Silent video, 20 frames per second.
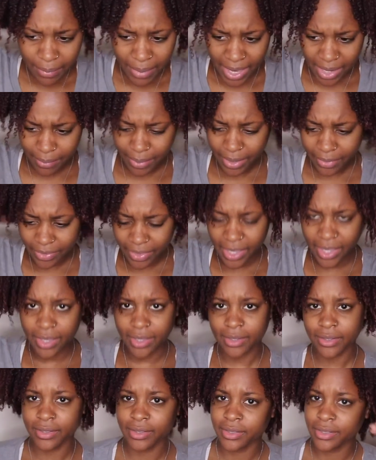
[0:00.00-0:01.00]
mad about that.
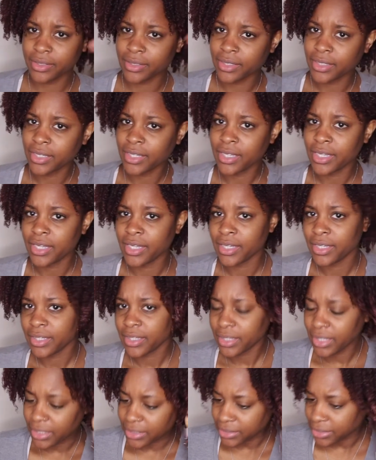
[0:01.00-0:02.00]

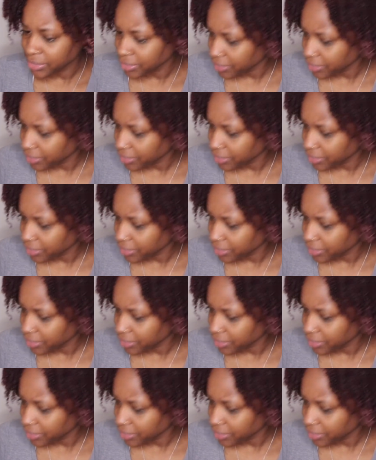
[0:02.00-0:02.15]
I still